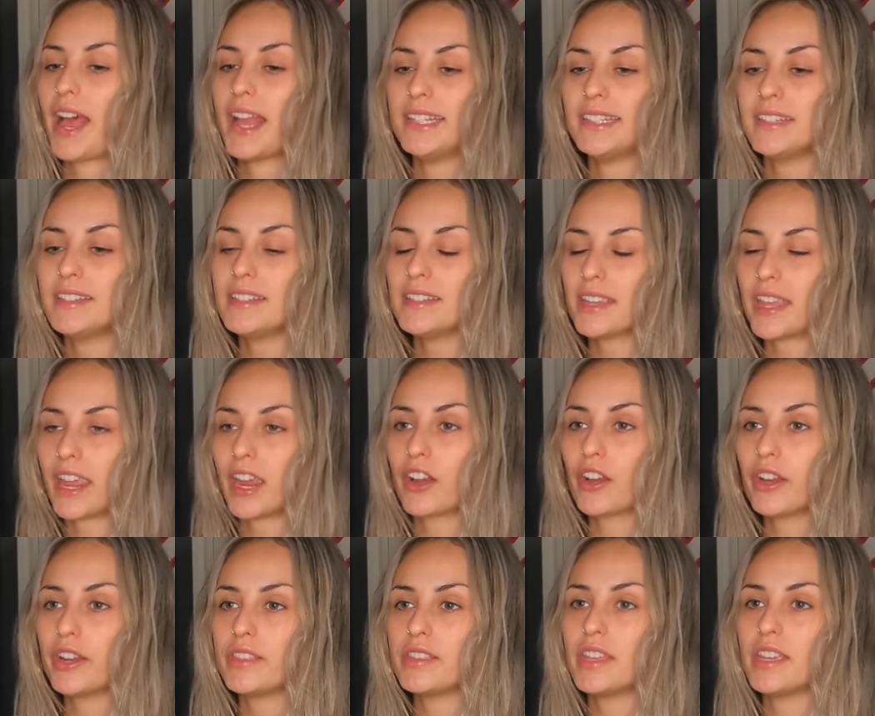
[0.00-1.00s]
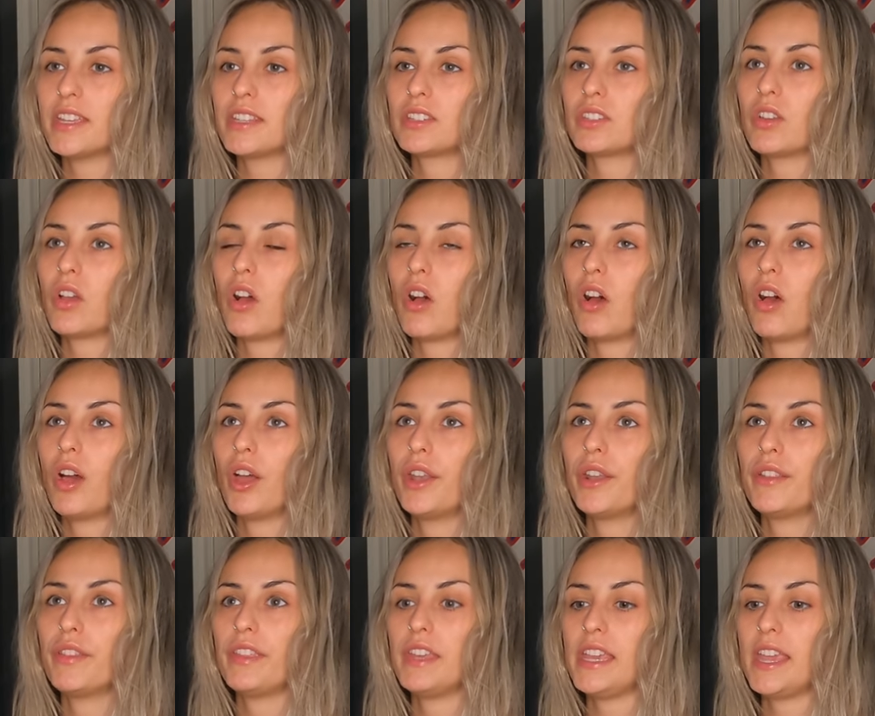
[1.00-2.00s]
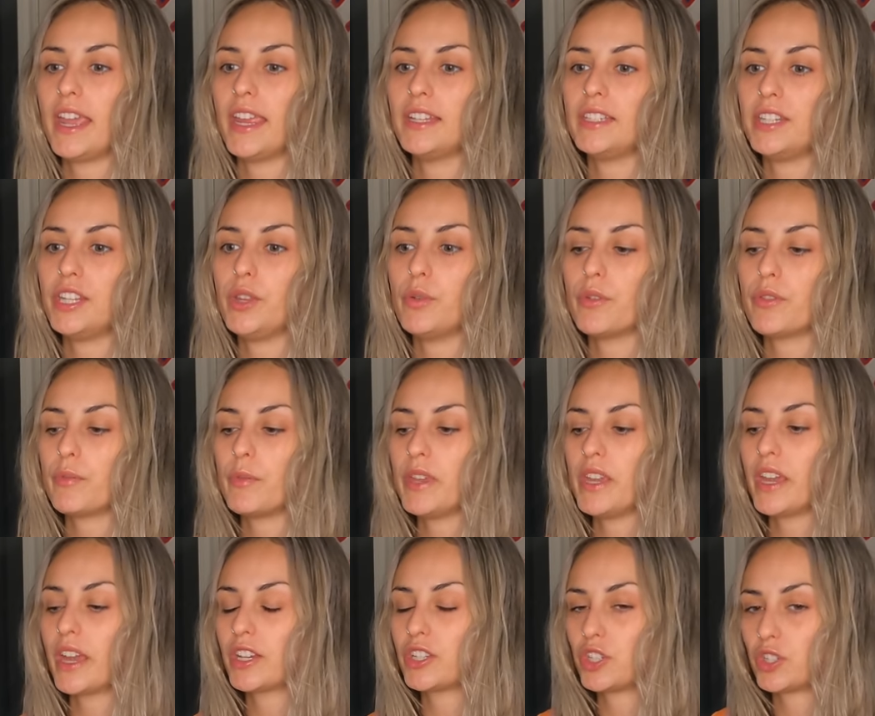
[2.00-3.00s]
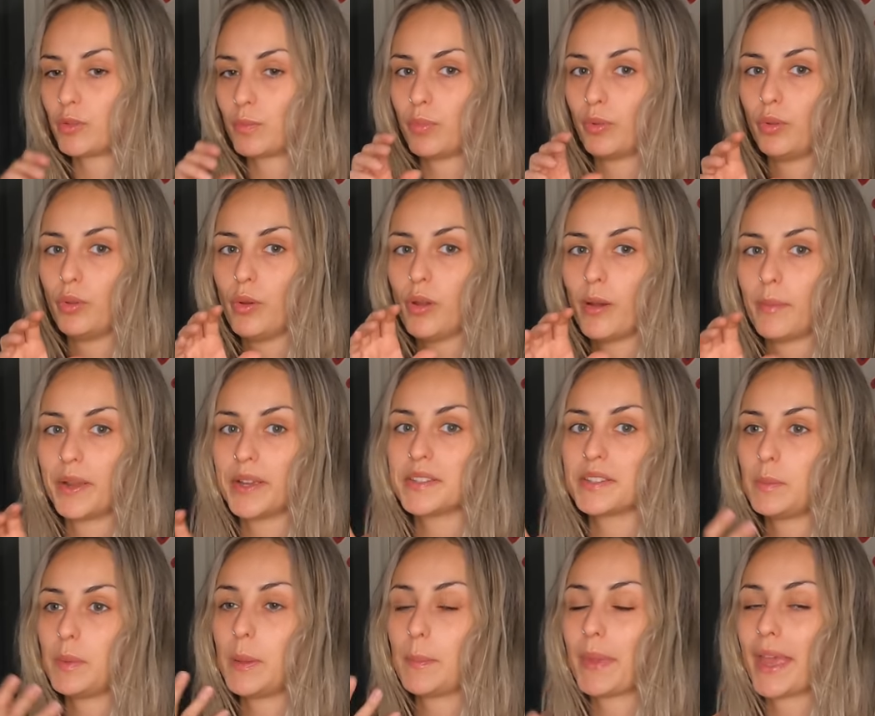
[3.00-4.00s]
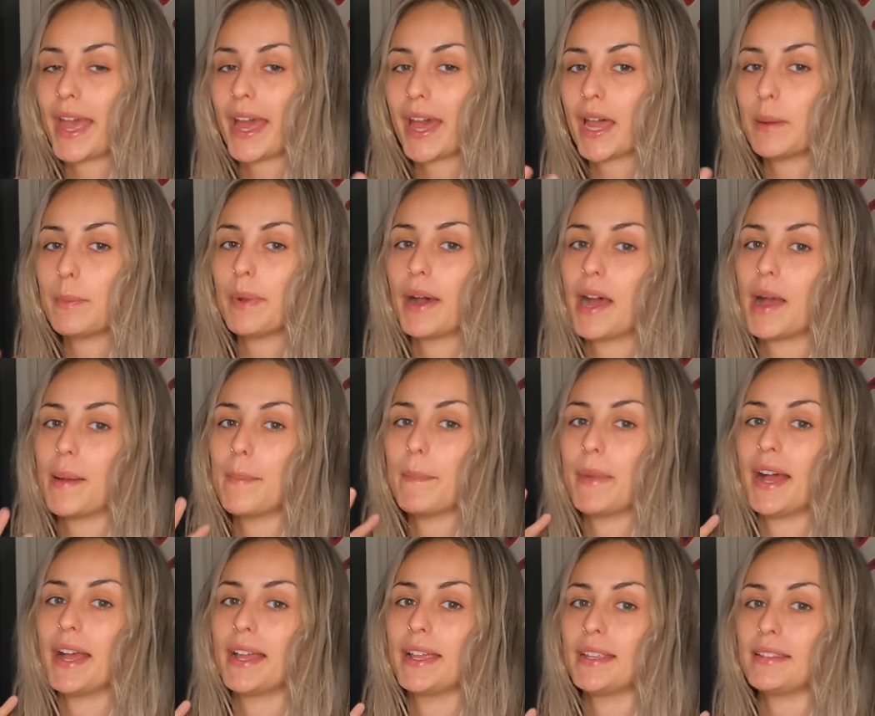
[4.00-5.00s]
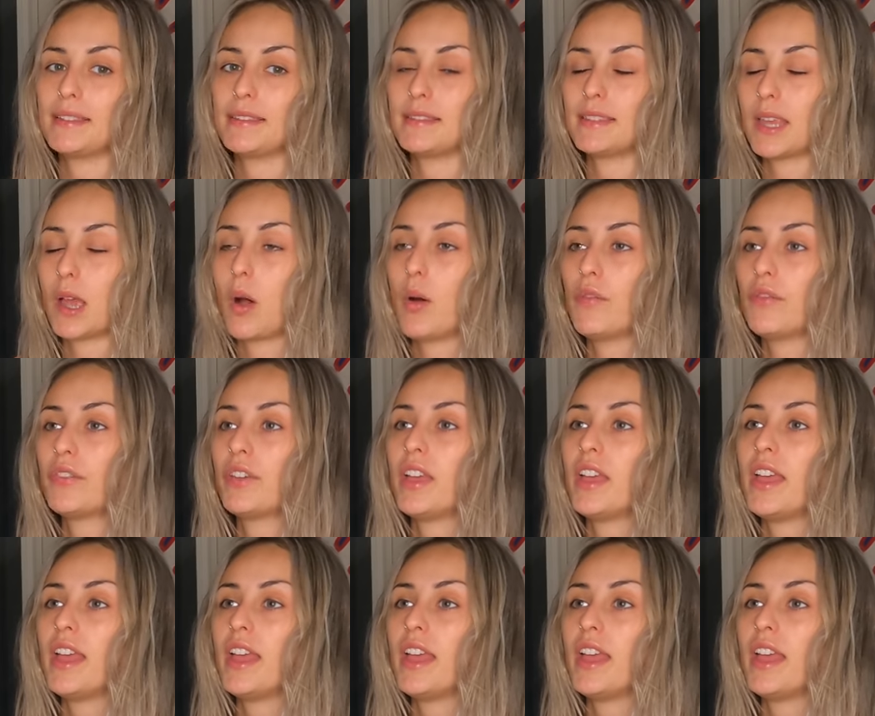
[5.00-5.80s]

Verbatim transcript: I didn't carry this on the AT with me. I just blew up my sleeping pad by myself.